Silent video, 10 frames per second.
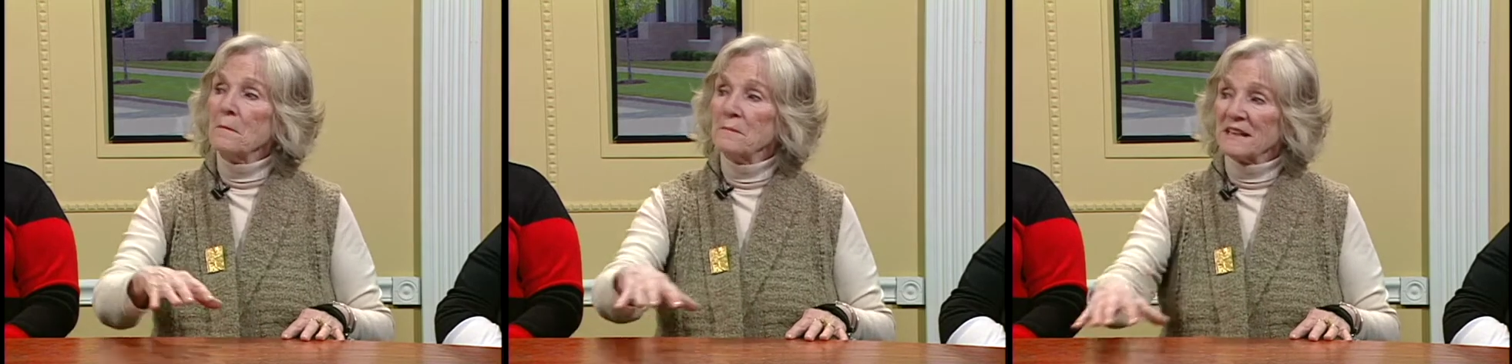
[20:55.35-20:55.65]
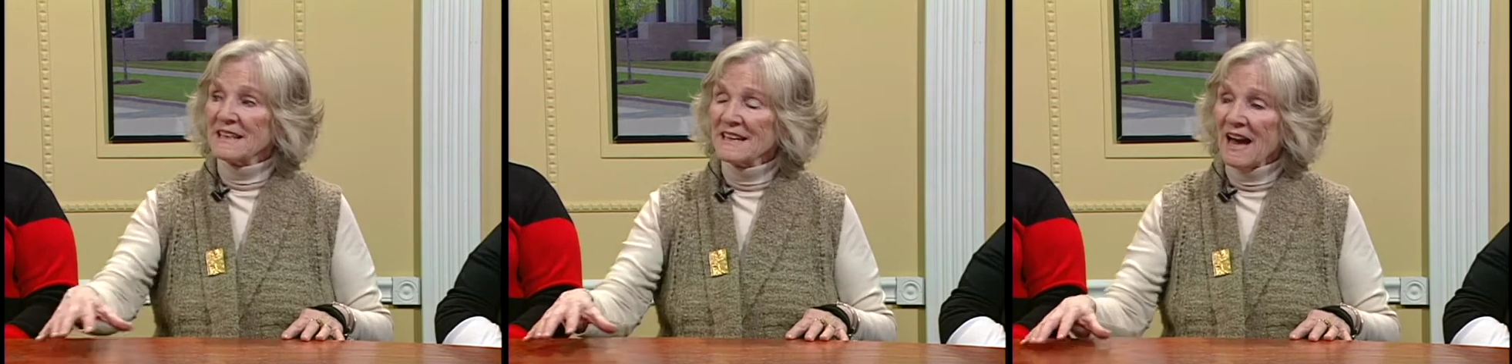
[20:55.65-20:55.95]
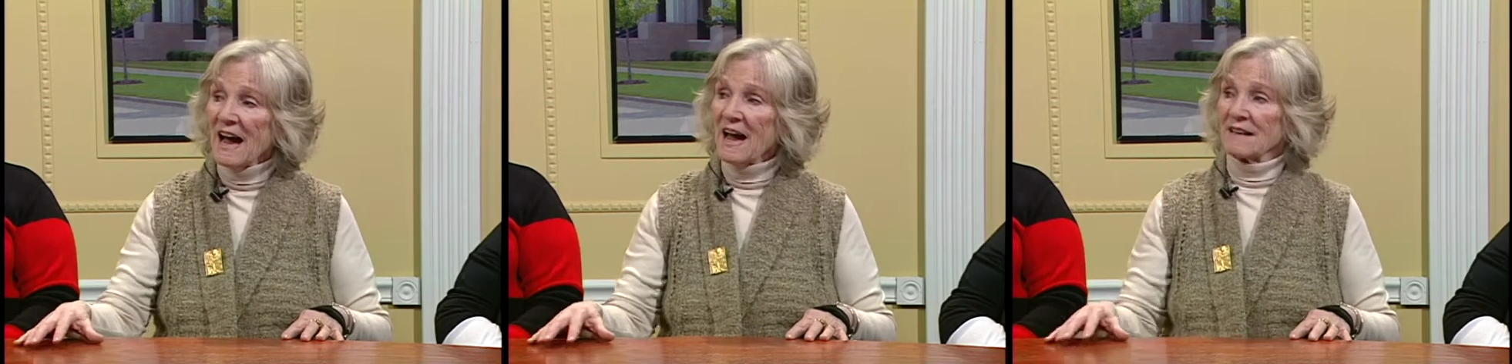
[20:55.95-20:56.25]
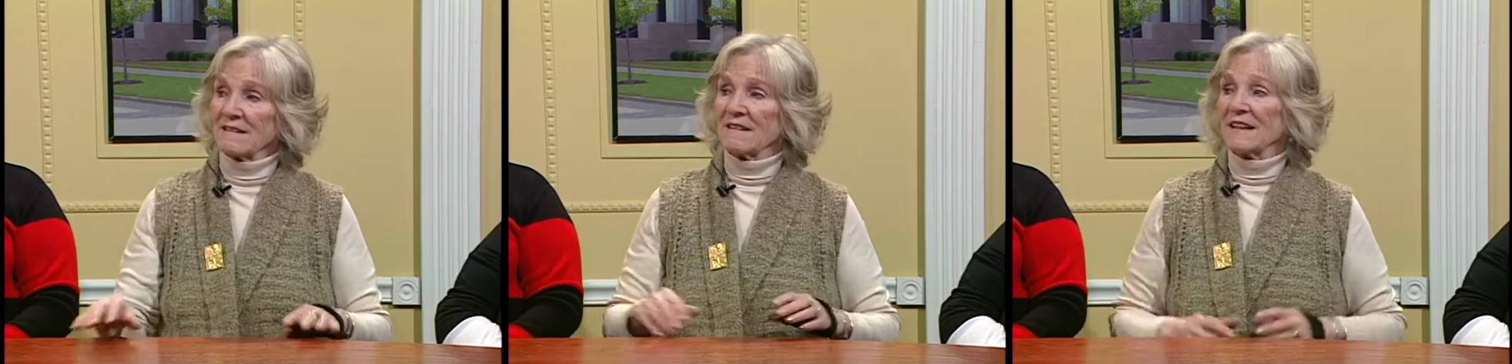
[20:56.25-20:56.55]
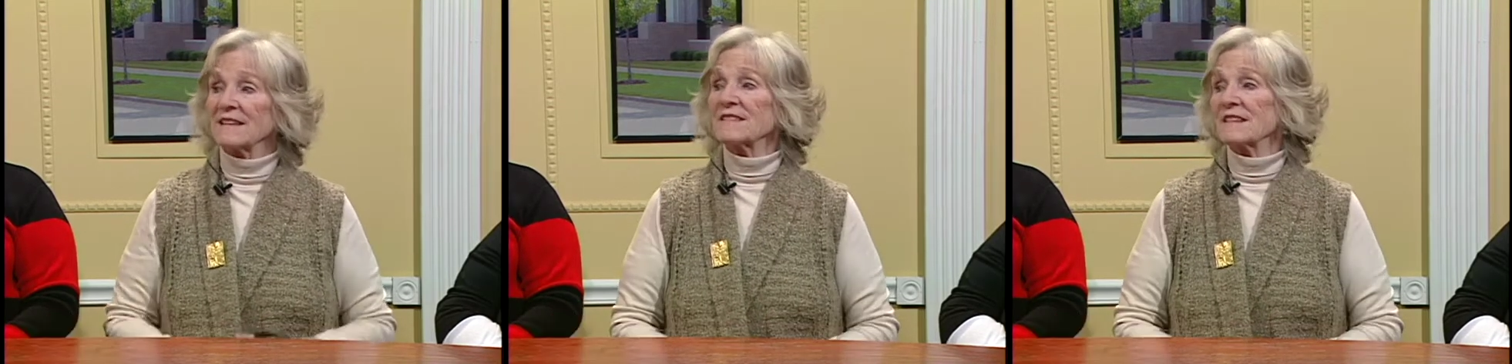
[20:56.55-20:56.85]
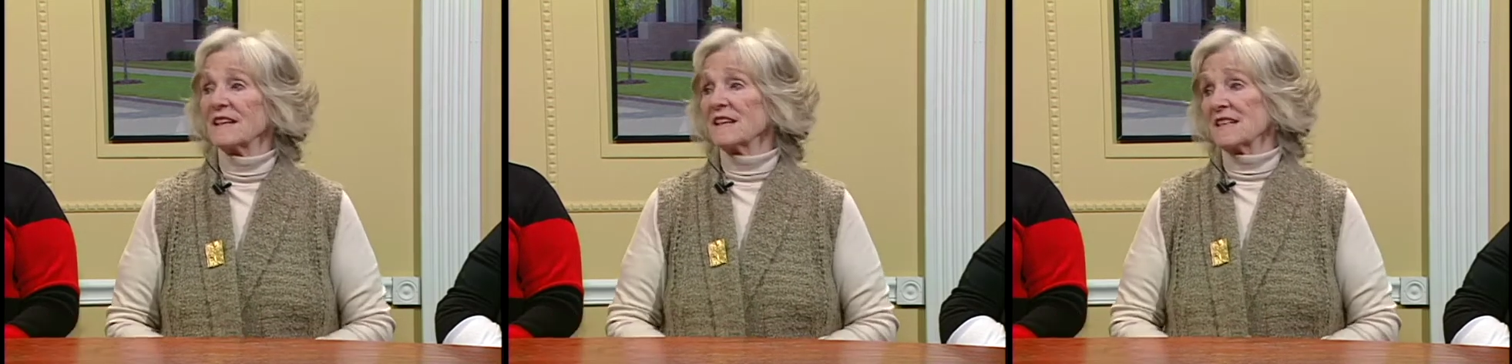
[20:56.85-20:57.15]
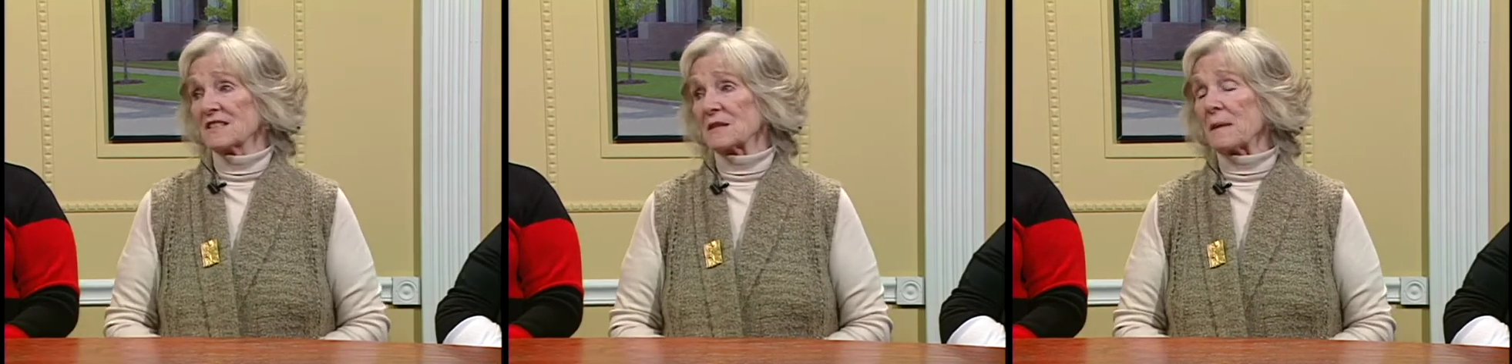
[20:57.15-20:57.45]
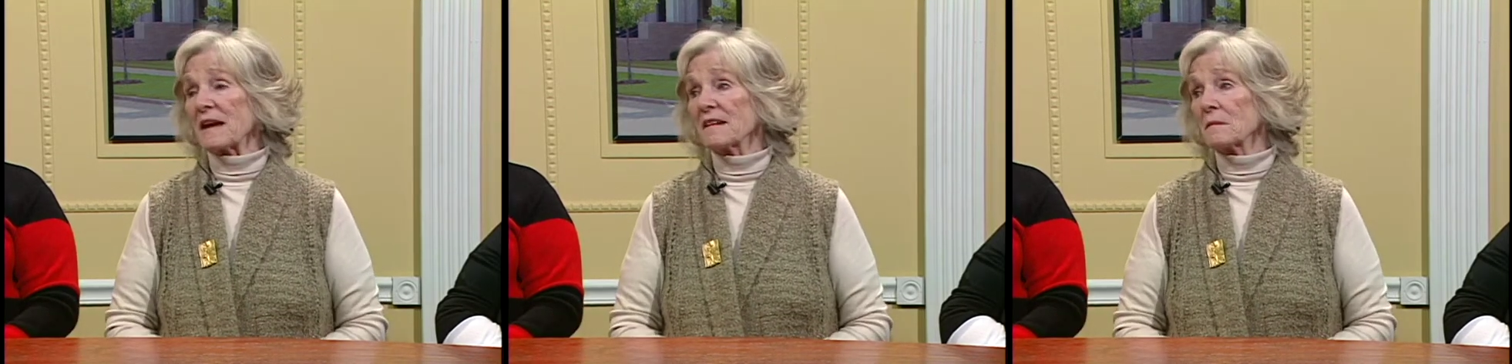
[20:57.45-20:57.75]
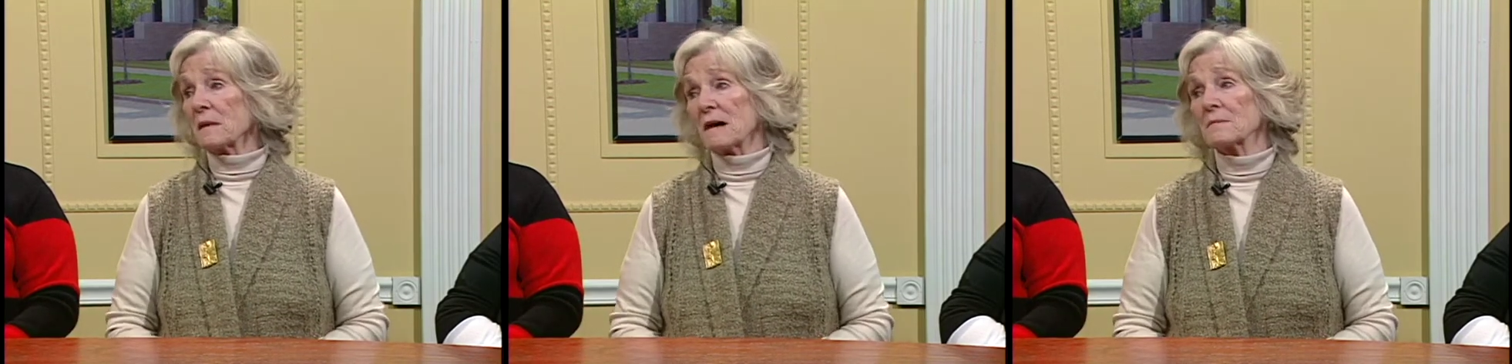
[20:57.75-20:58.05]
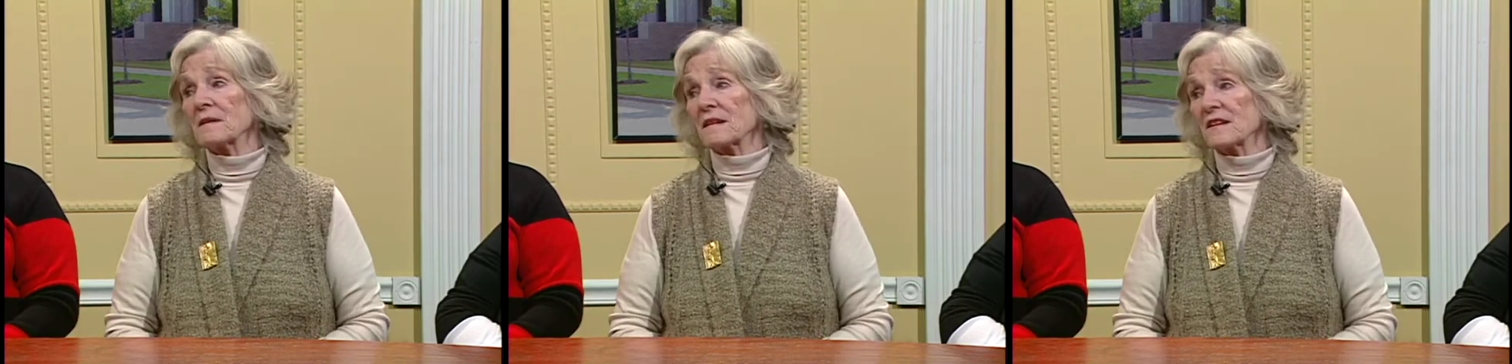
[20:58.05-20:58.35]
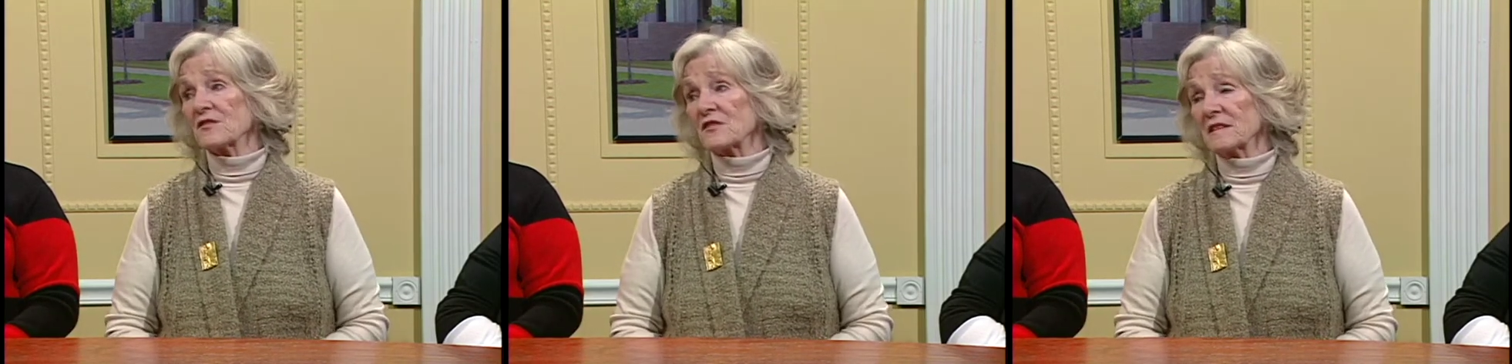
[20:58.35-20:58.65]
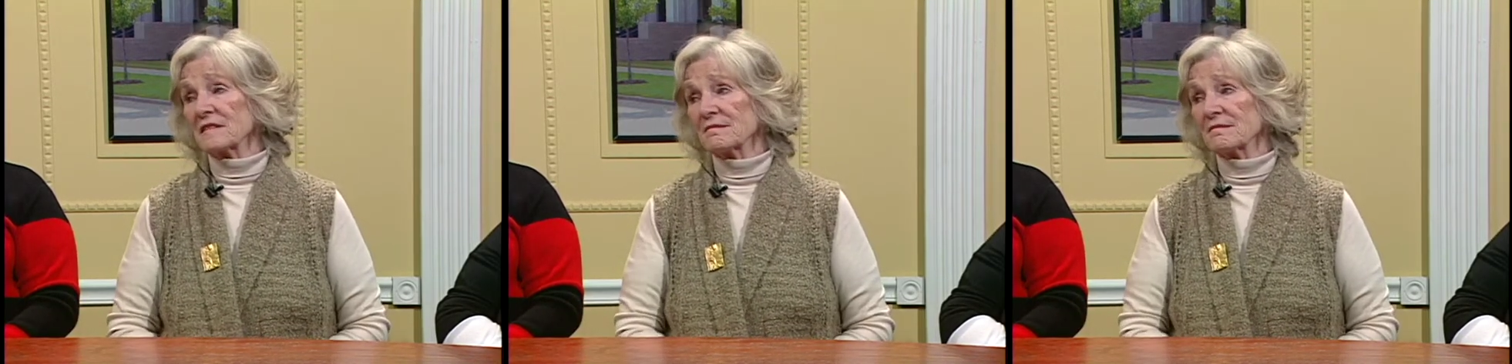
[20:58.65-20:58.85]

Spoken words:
but not like the Hispanic population.